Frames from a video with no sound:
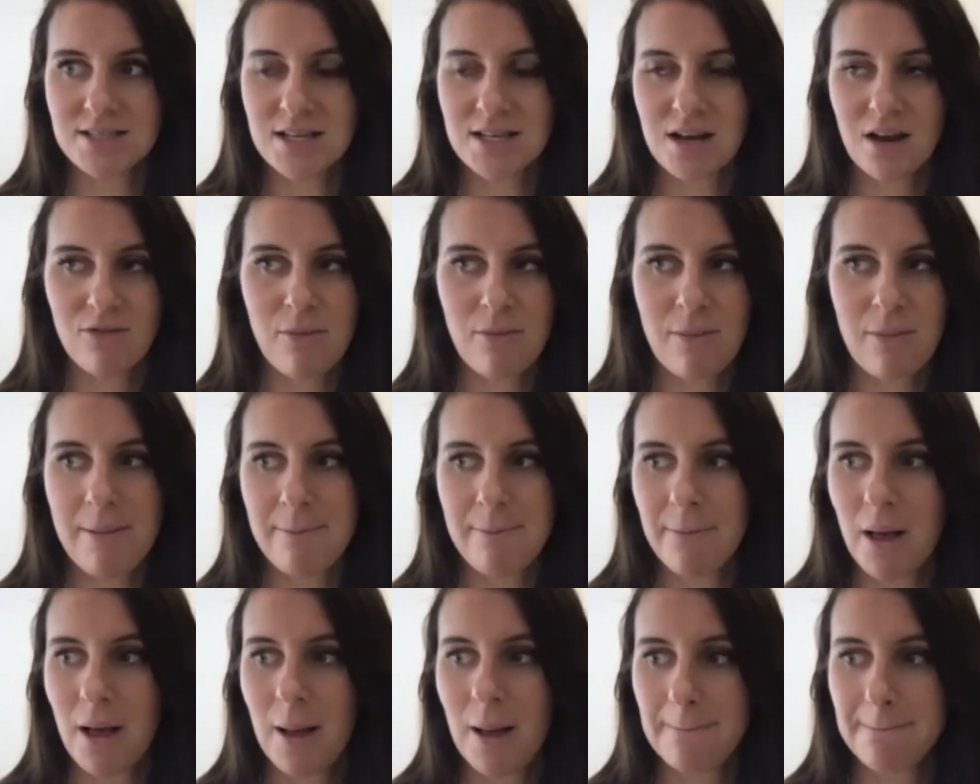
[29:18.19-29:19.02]
And I
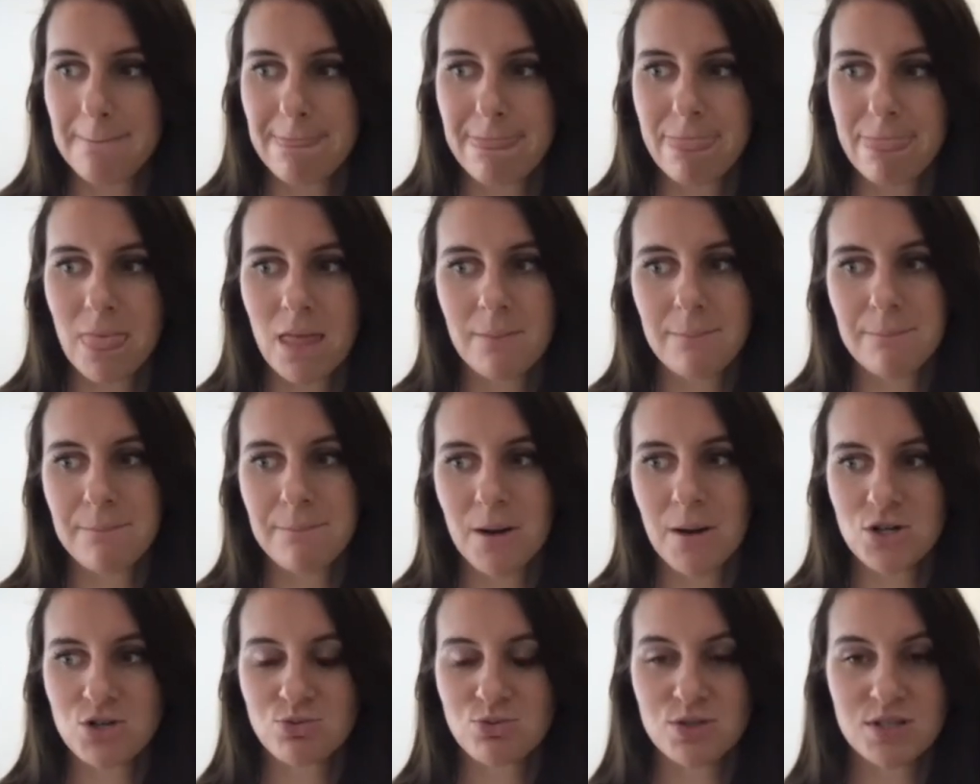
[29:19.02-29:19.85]
remember
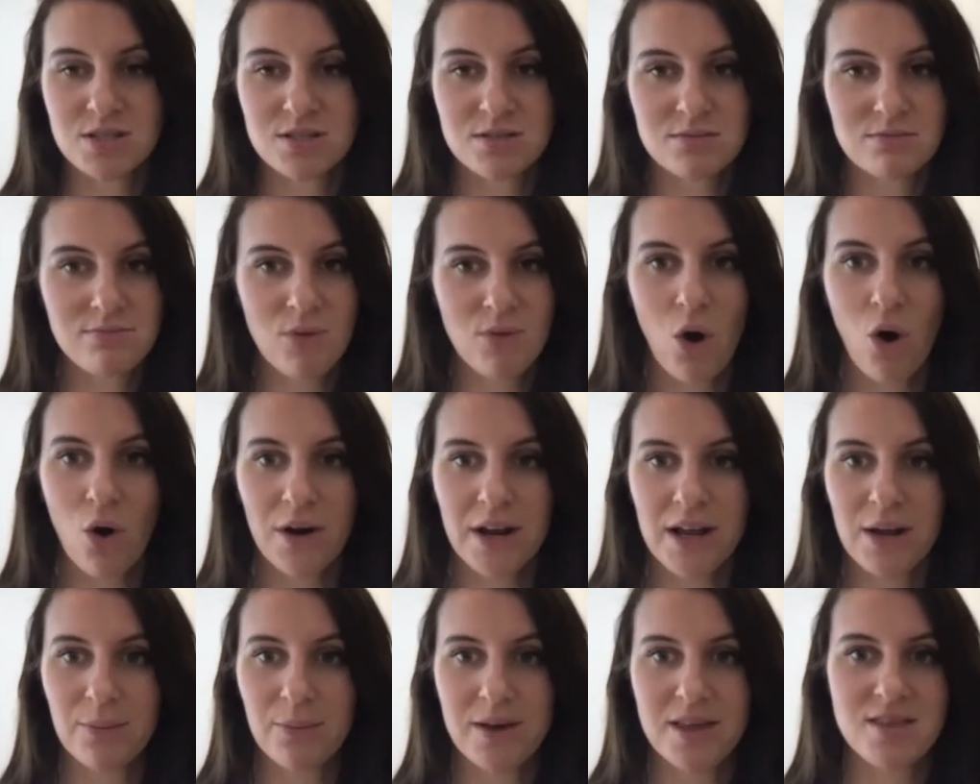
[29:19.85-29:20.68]
Bud was on
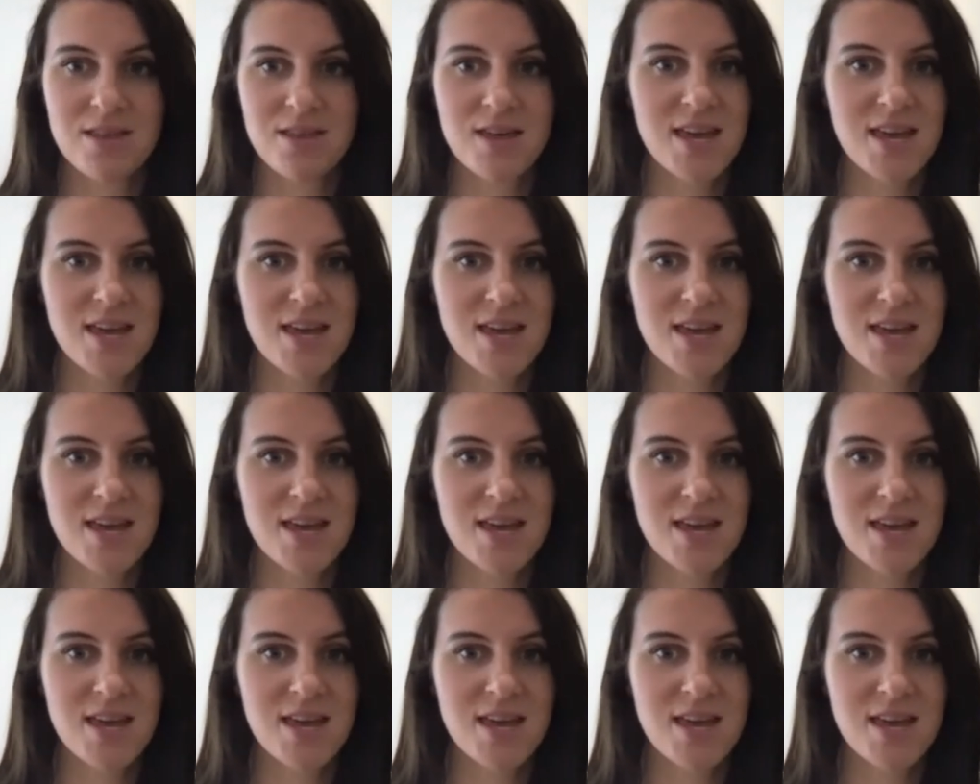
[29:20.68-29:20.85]
it with,